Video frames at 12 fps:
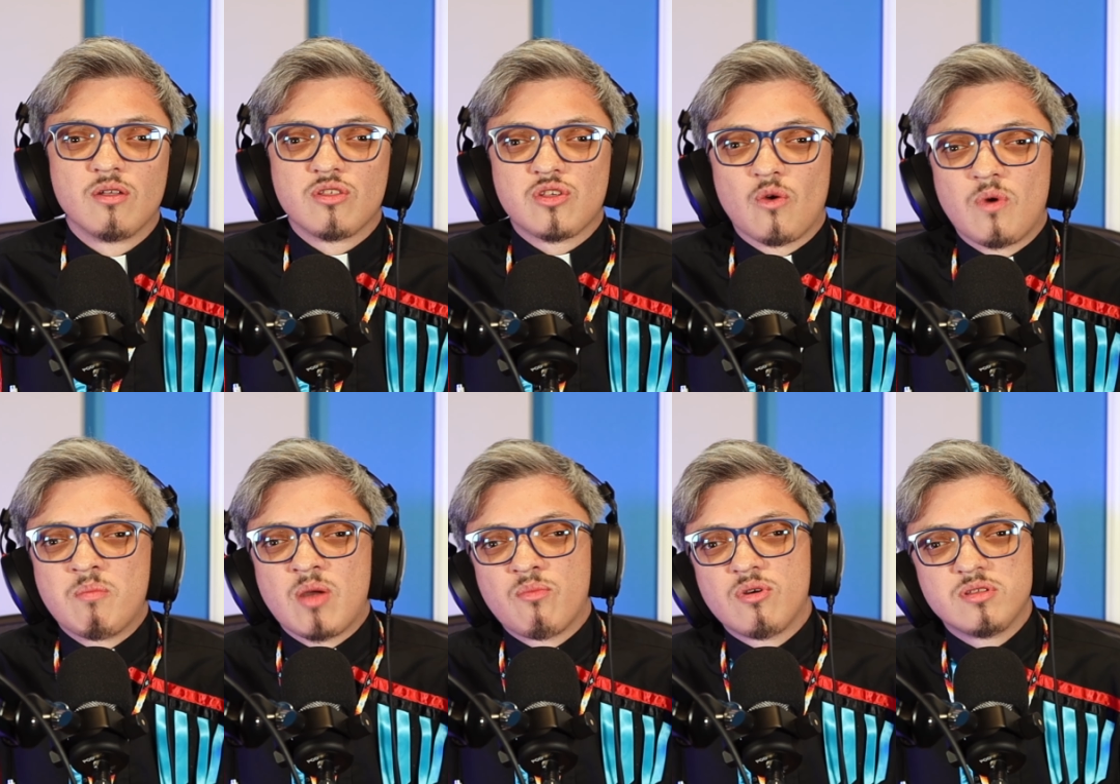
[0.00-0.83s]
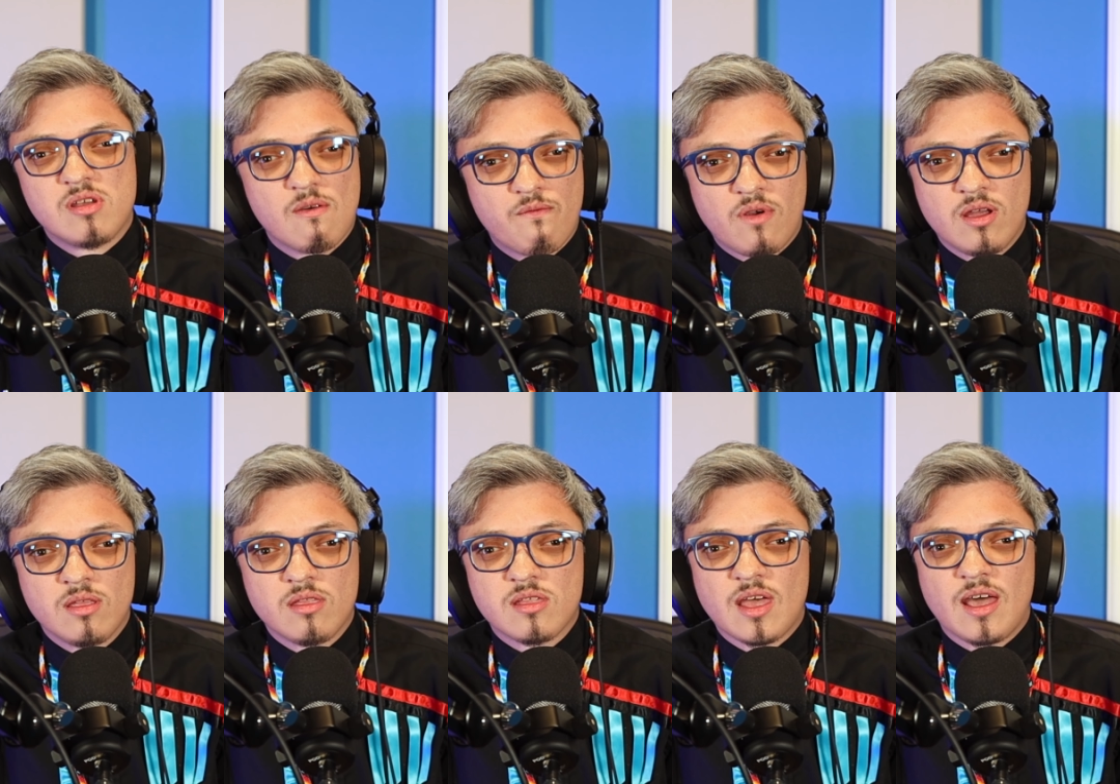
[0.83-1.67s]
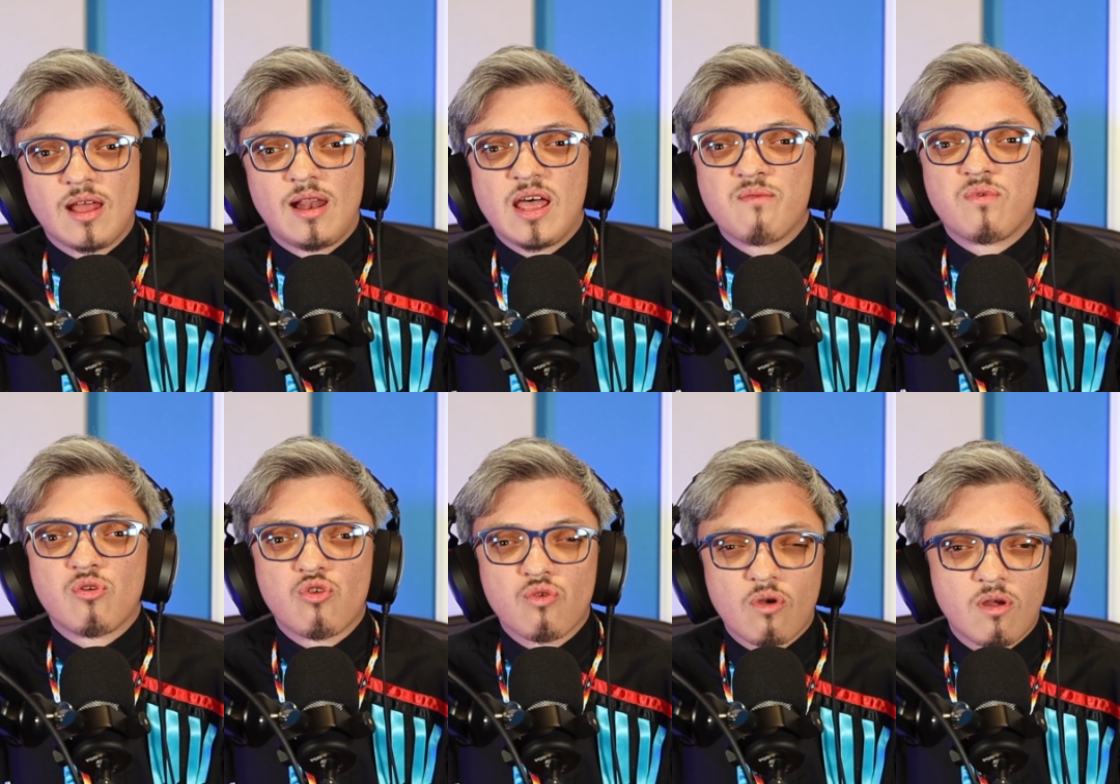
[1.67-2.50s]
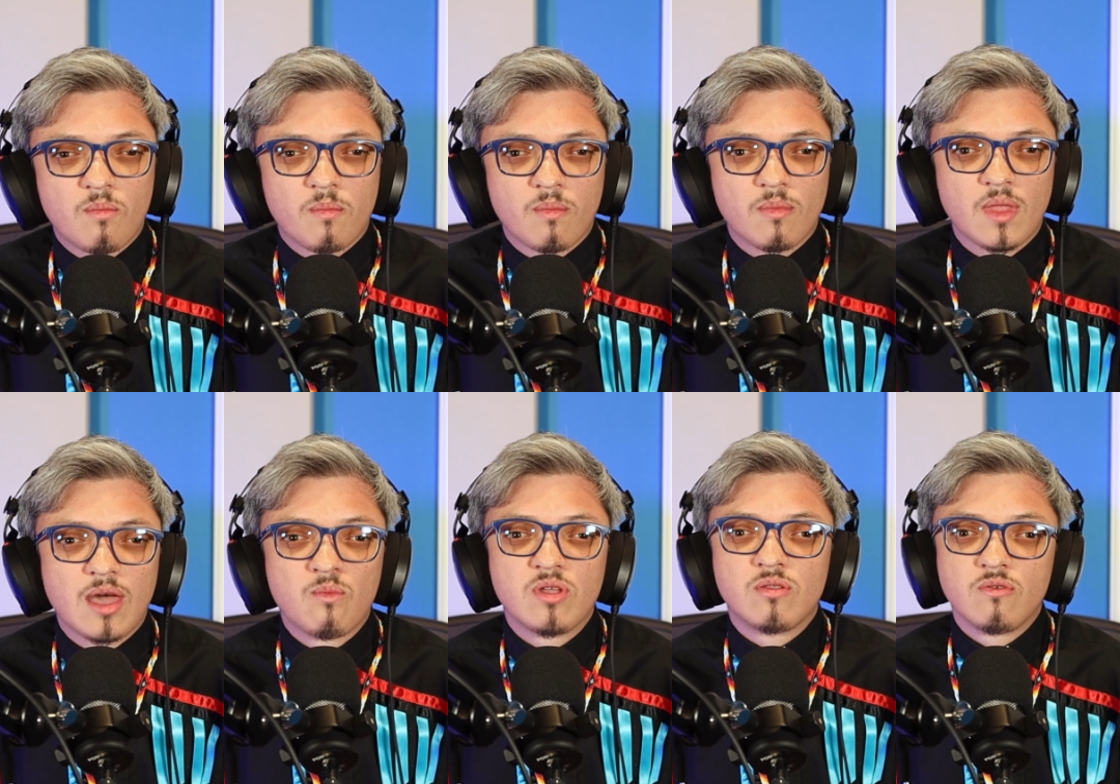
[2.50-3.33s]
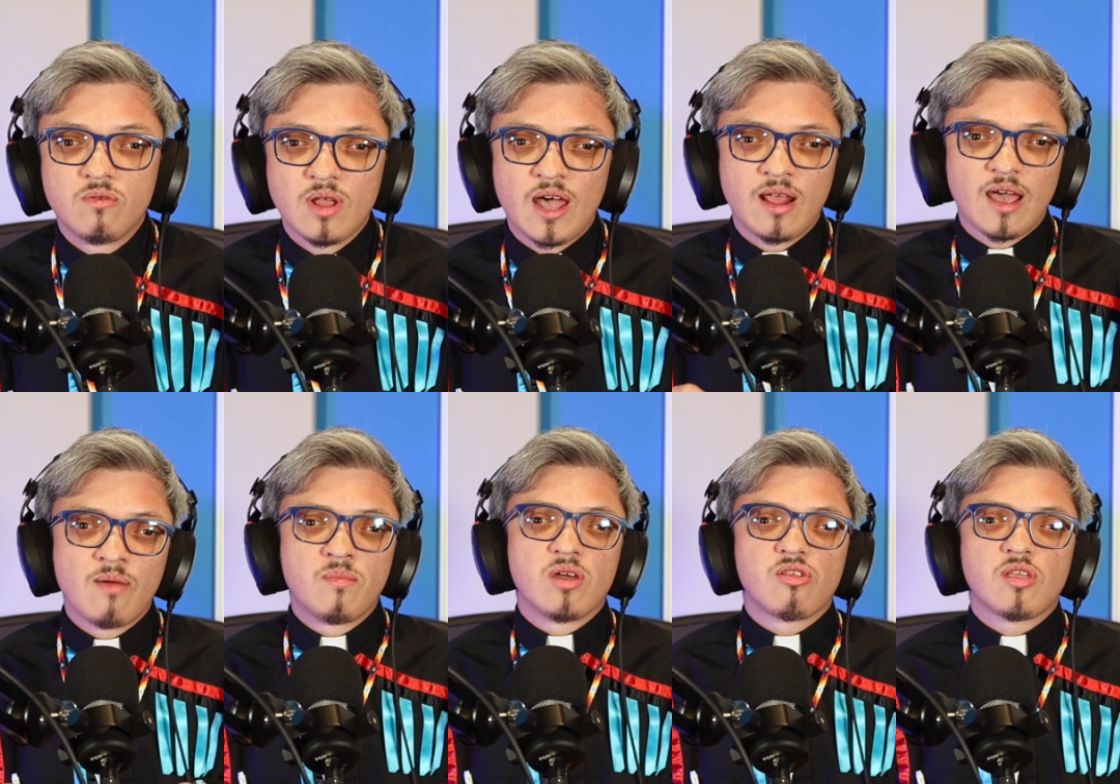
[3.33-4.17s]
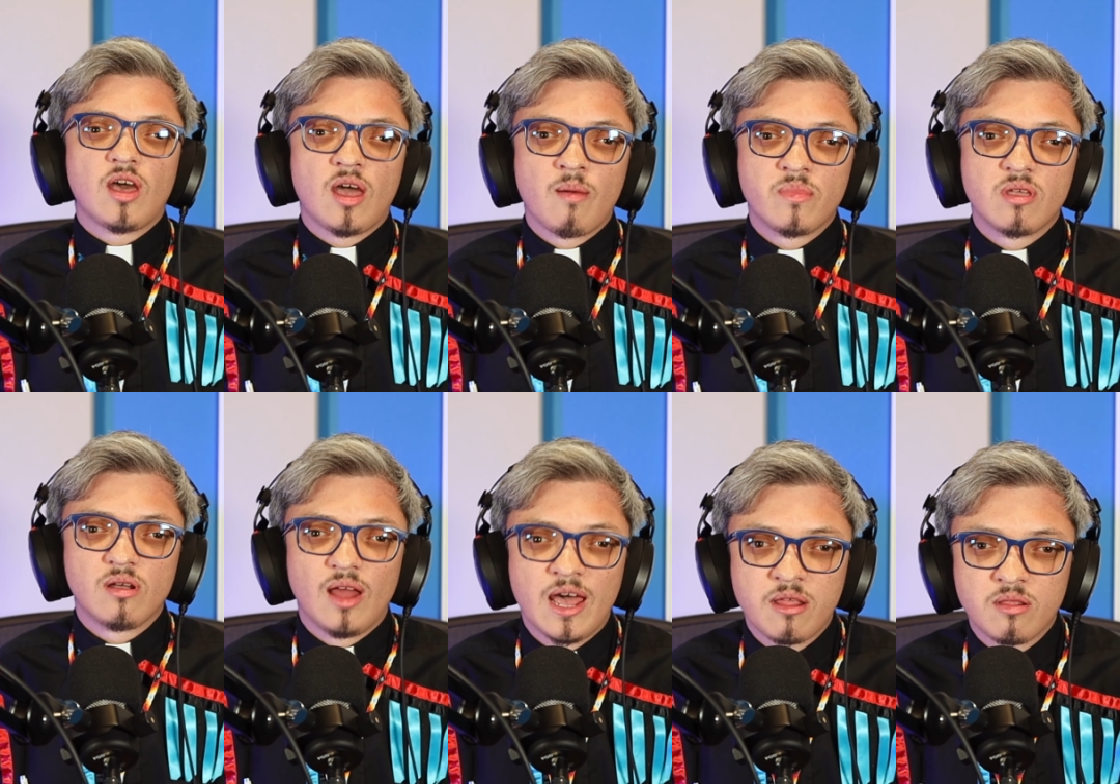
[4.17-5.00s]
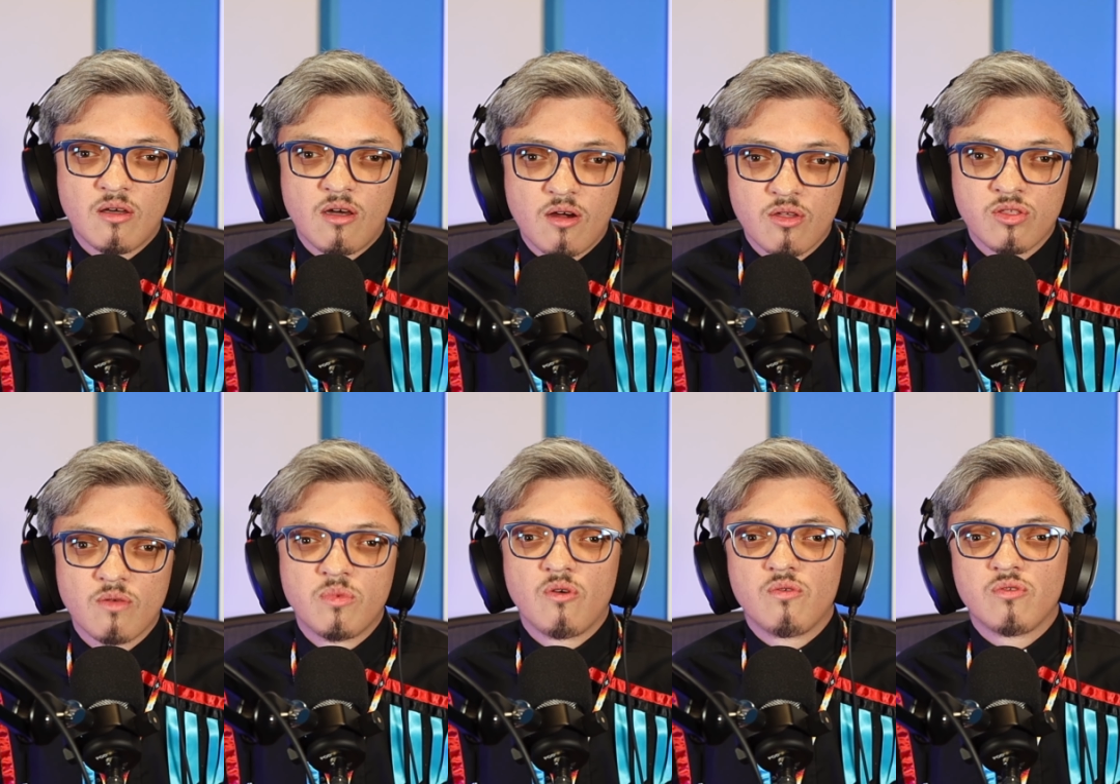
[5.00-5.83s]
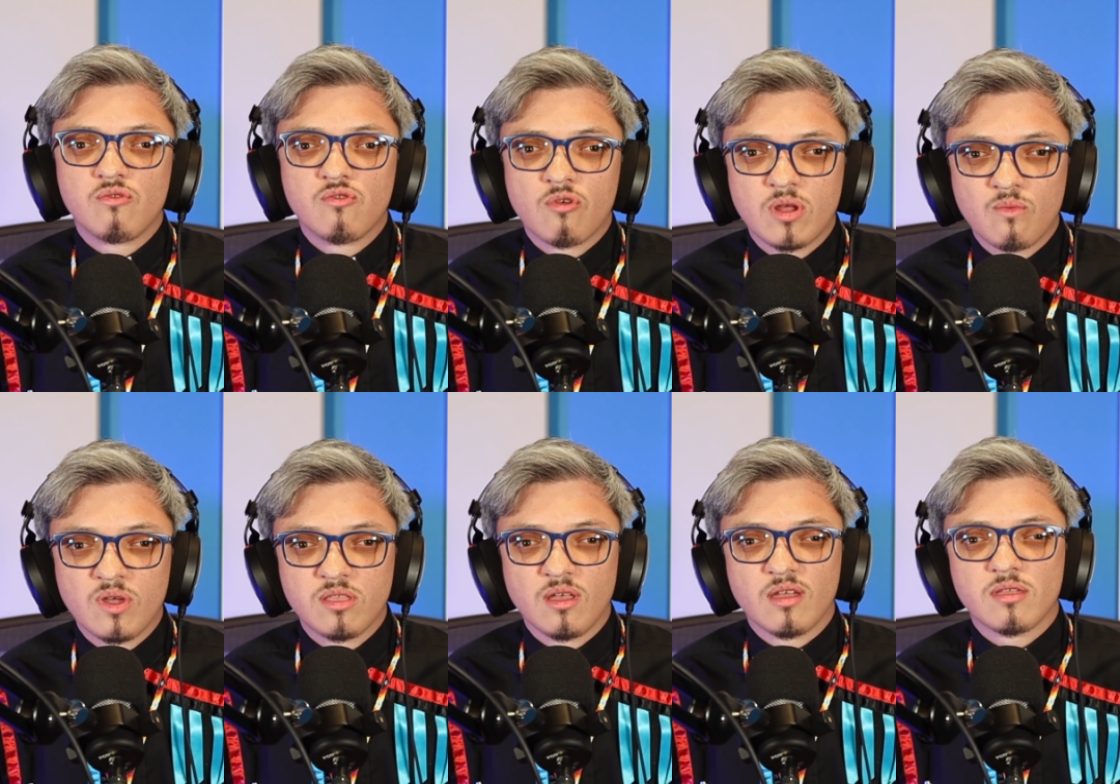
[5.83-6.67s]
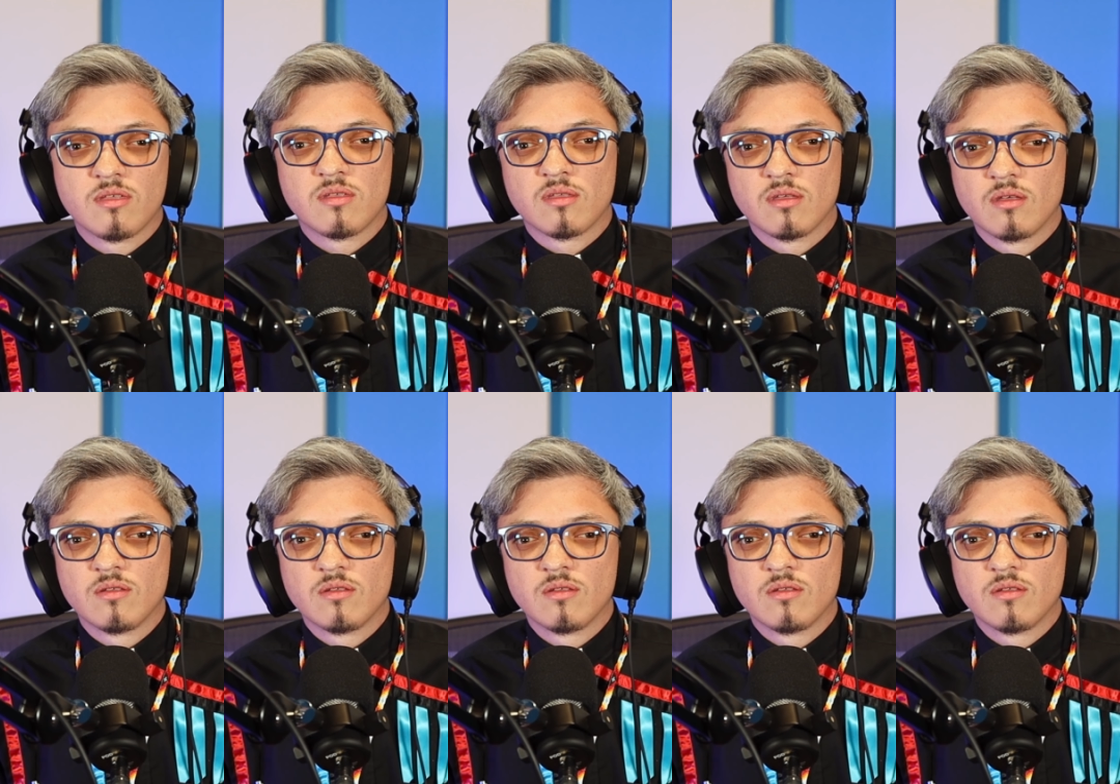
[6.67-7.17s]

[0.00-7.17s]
So remember, dear friends, that life is short, and we do not have much time to gladden the hearts of those who journey with us.